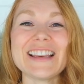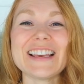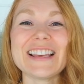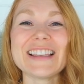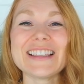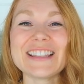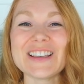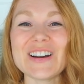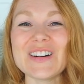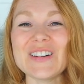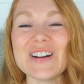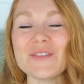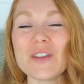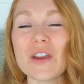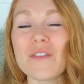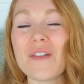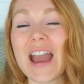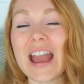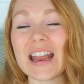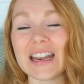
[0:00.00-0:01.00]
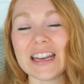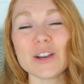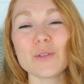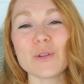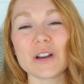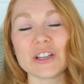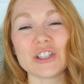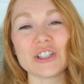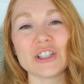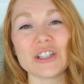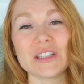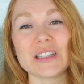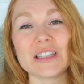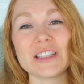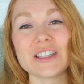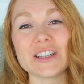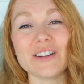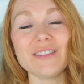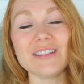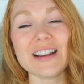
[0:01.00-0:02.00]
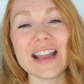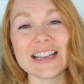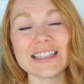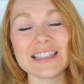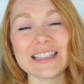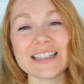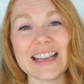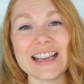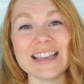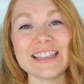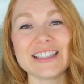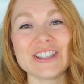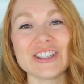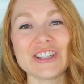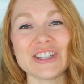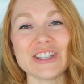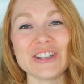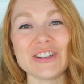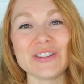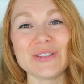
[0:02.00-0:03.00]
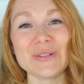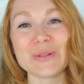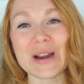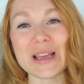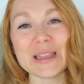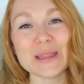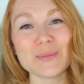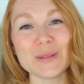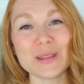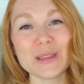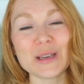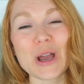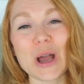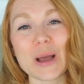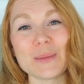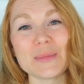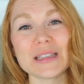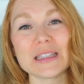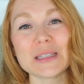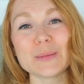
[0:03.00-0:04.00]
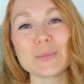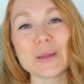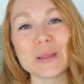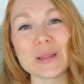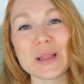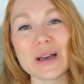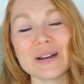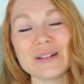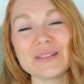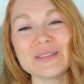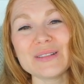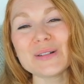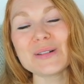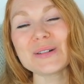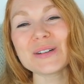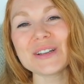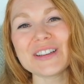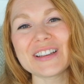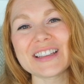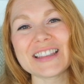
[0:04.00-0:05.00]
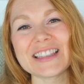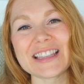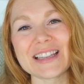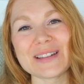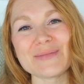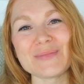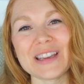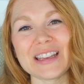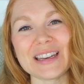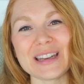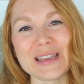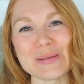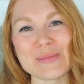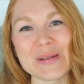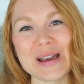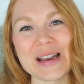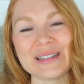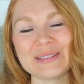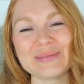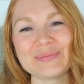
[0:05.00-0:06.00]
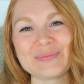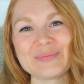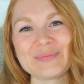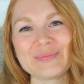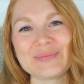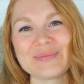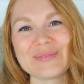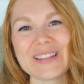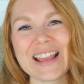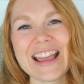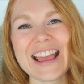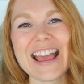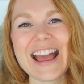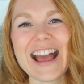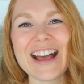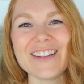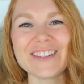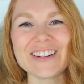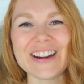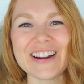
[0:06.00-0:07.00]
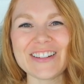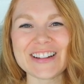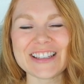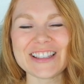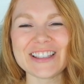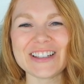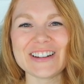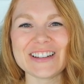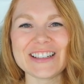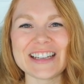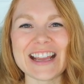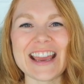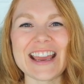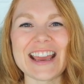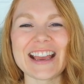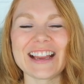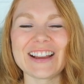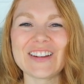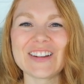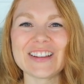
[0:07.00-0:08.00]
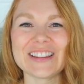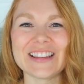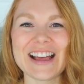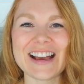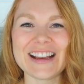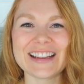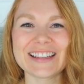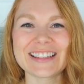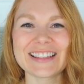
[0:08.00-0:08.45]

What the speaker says: So if you have any questions, don't hesitate to write them in the comments below, or you can send me an email. Have a great rest of your day and good luck.